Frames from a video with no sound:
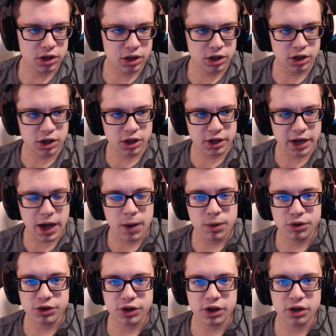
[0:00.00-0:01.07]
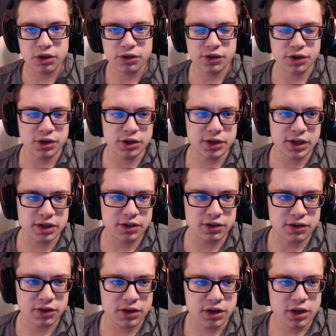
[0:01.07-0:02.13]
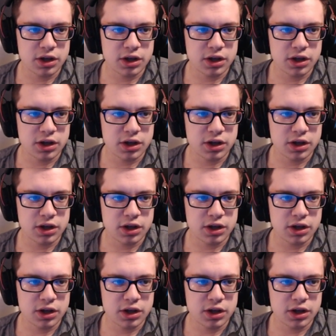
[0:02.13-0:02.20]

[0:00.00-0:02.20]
and how it does against